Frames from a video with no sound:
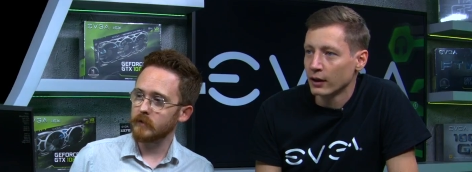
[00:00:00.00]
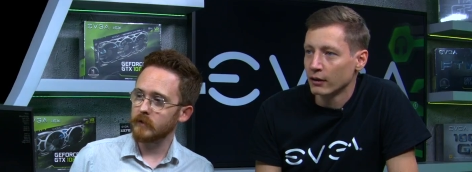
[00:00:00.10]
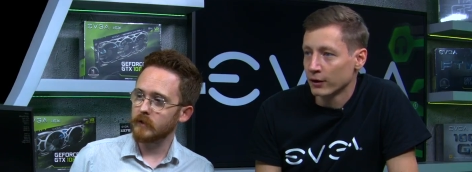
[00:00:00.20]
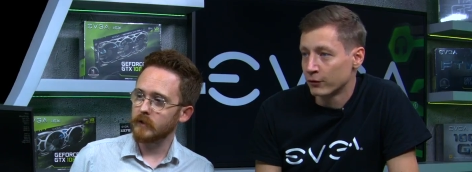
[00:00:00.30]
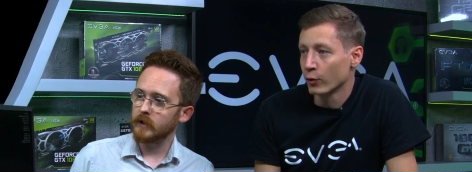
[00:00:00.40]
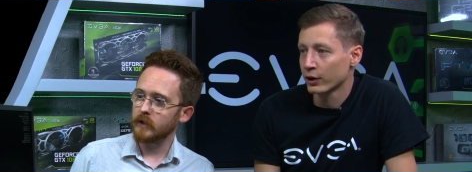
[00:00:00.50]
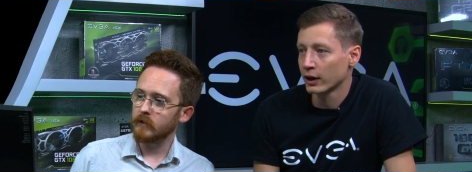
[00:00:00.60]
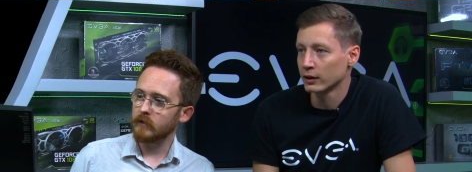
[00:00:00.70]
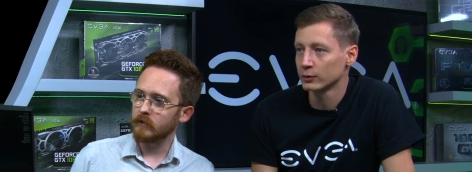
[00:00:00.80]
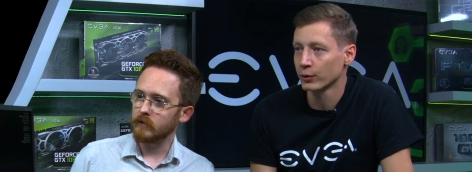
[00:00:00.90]
Speaker 1: uh, at
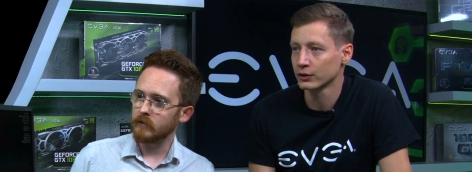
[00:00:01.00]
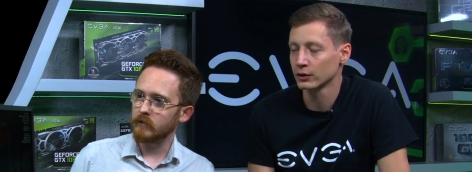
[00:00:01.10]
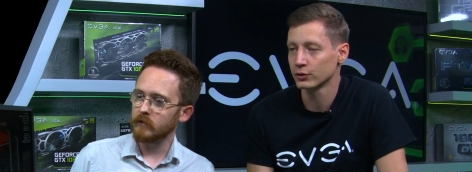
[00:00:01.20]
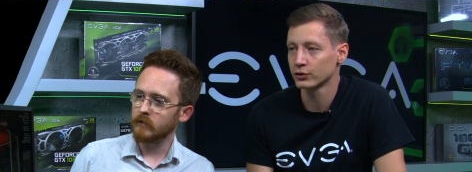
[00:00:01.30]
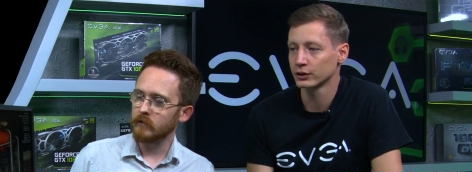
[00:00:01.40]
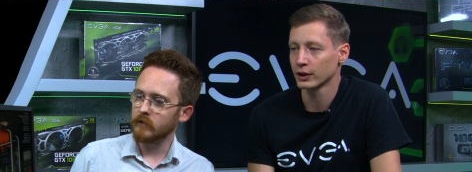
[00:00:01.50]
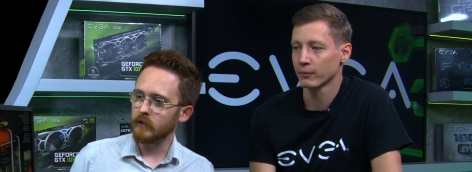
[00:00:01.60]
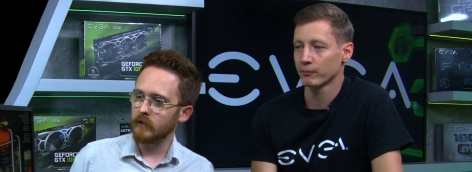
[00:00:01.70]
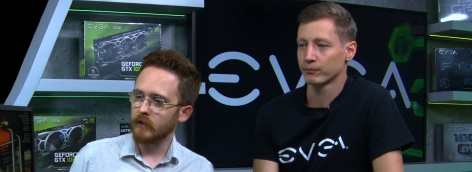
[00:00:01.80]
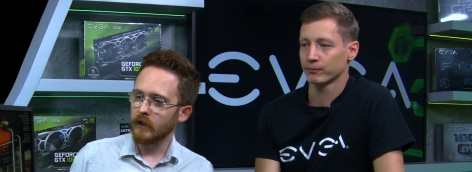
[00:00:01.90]
4K resolution,
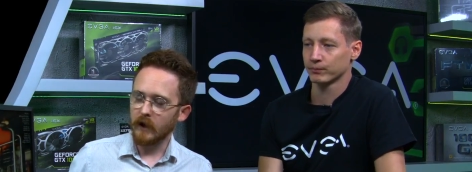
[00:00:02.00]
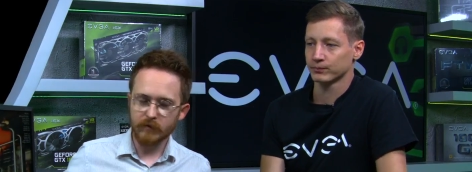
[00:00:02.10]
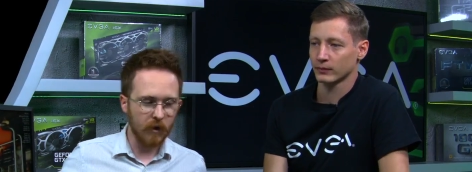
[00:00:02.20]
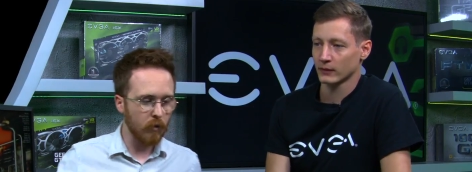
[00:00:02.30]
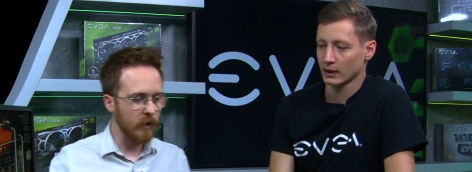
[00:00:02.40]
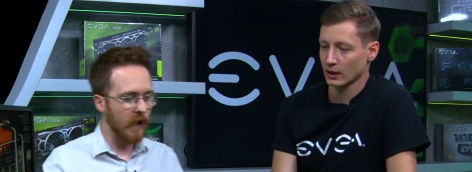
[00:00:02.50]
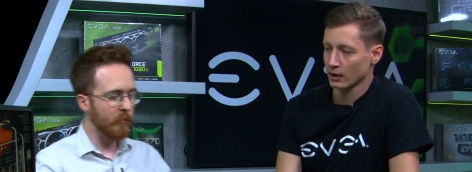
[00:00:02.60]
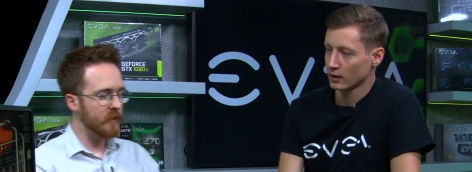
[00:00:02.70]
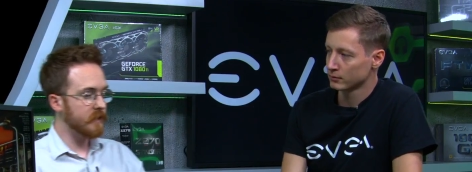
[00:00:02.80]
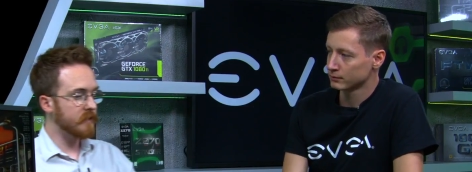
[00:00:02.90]
yeah
Speaker 2: and that whole
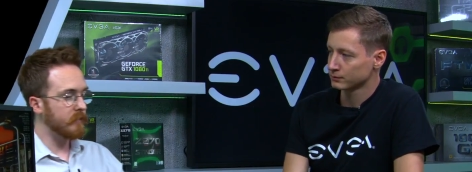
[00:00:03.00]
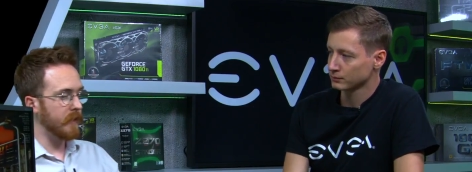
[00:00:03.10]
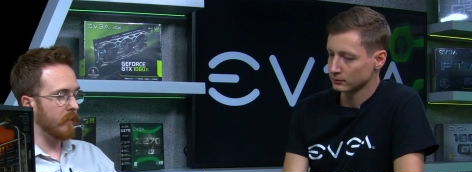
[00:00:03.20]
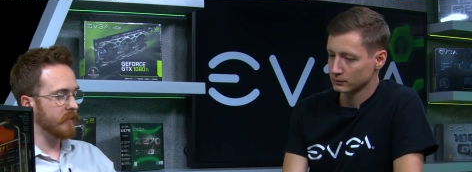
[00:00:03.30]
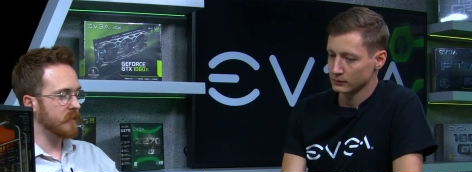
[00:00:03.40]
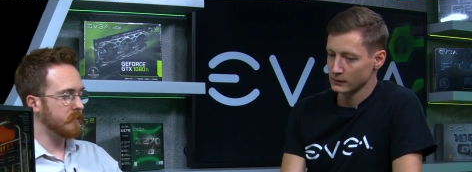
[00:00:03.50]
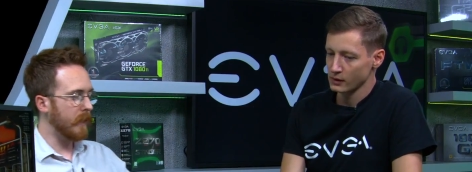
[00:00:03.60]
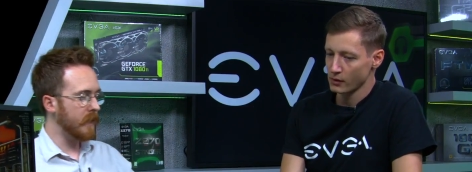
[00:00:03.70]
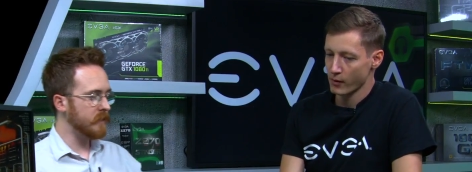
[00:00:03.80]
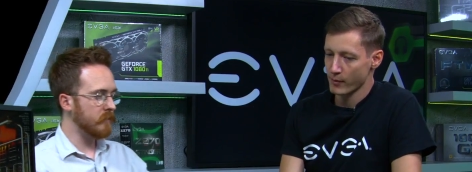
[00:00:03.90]
hybrid system now is just
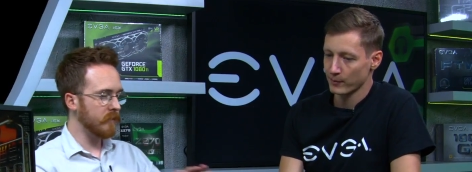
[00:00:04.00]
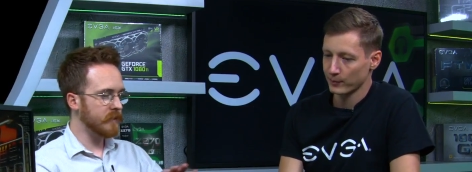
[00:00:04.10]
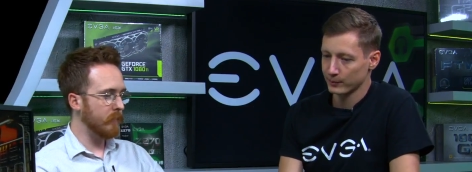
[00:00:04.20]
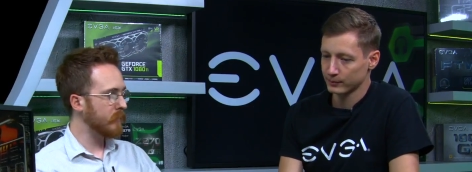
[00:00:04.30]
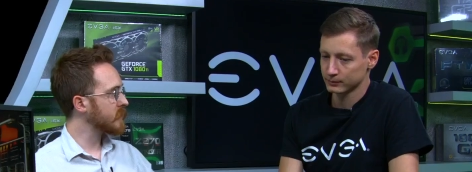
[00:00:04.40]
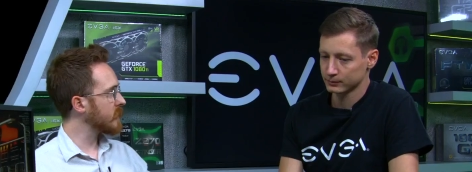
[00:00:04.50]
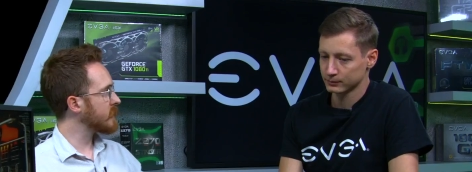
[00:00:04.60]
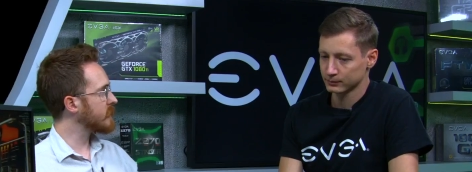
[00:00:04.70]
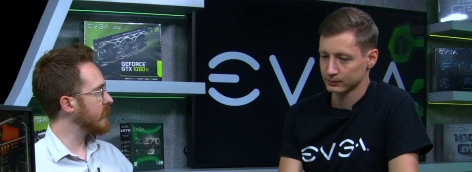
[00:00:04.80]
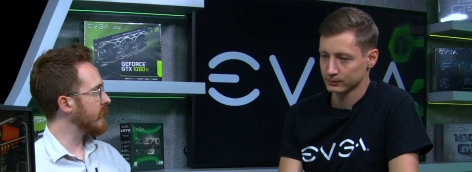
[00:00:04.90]
managing all the
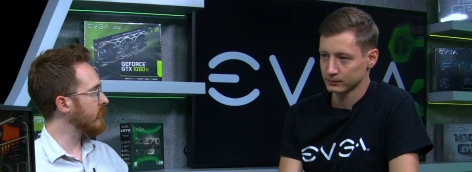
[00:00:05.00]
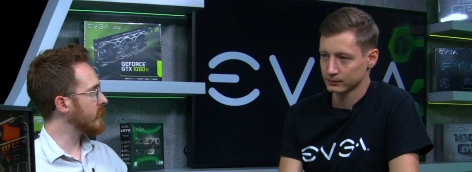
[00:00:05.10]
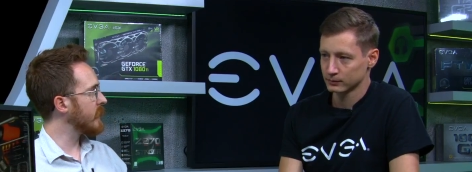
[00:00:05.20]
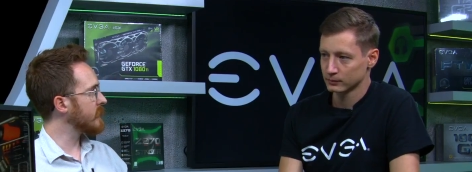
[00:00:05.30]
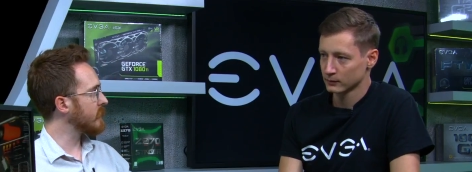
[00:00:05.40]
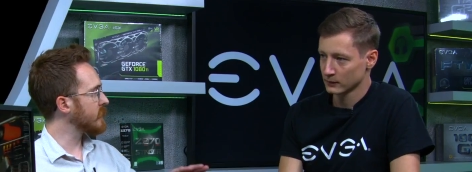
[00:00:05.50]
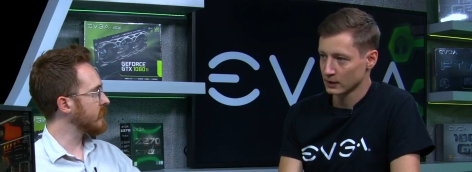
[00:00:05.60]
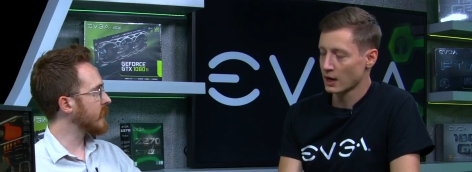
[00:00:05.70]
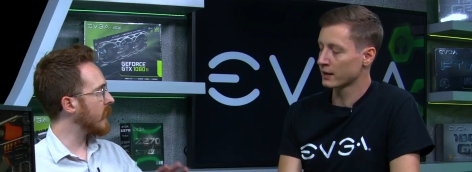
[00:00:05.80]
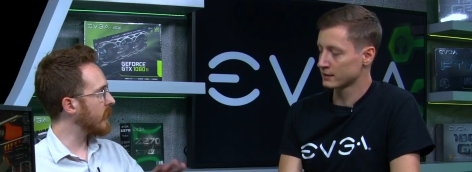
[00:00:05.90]
temperatures and everything as
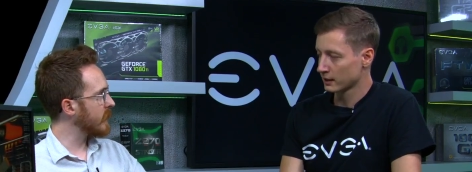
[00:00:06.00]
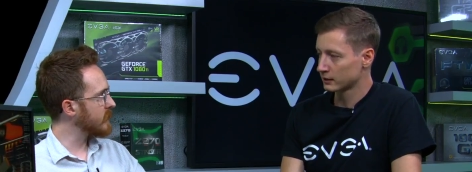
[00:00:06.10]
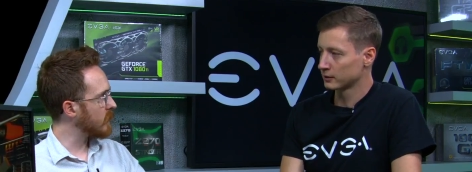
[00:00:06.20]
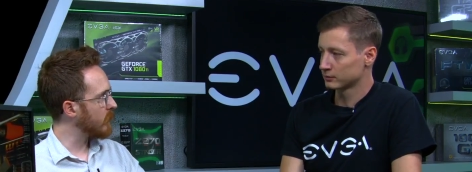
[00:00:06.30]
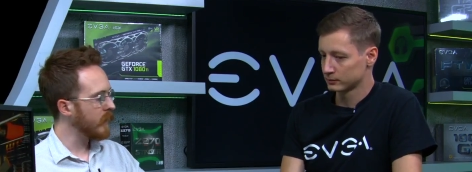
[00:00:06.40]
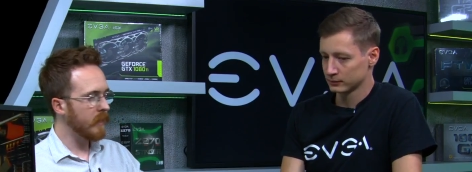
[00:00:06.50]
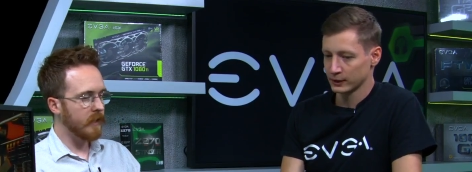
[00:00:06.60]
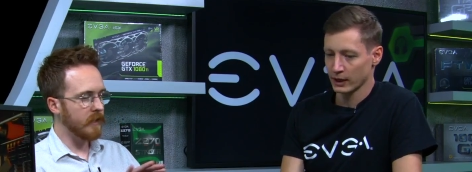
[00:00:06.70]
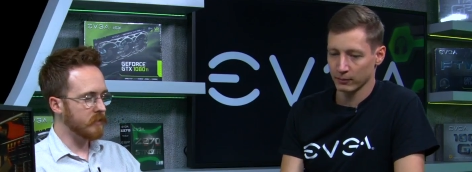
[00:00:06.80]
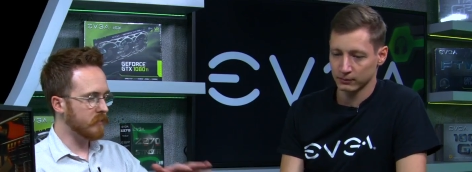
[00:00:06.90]
obviously the car exactly. heats up
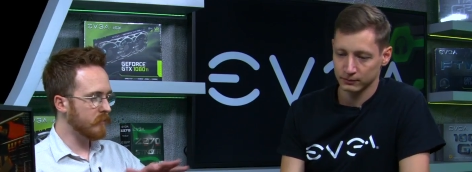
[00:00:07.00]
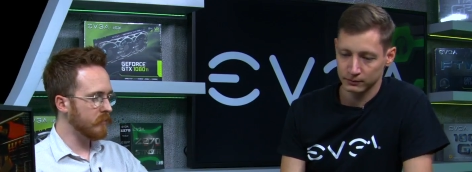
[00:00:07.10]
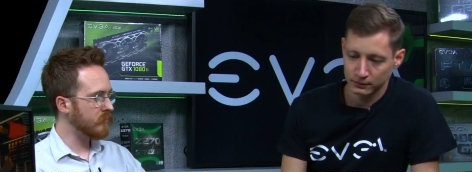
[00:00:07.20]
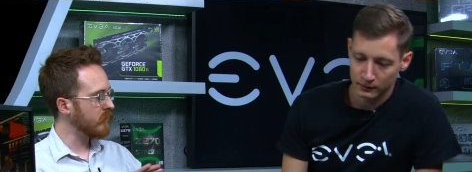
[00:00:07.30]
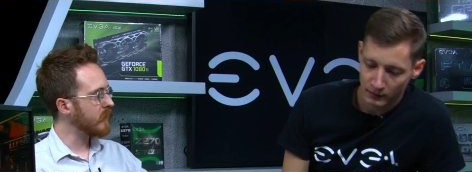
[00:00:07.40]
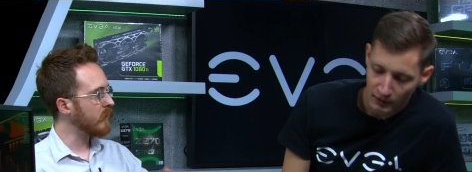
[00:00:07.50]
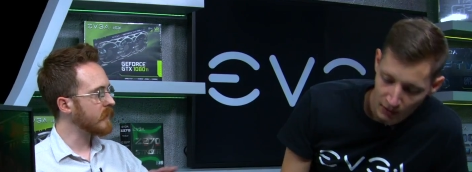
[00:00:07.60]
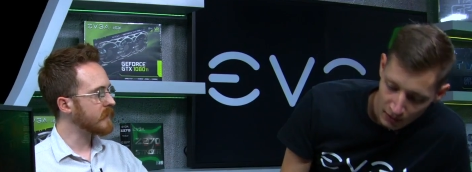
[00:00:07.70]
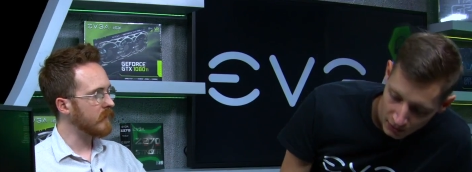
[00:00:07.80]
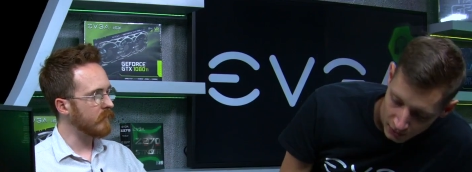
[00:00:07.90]
yeah. it's just controlling it
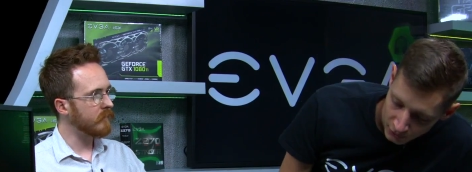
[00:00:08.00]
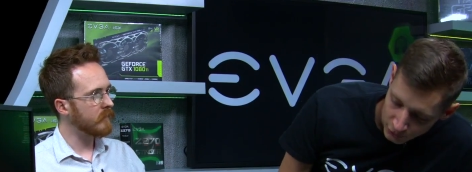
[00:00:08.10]
all itself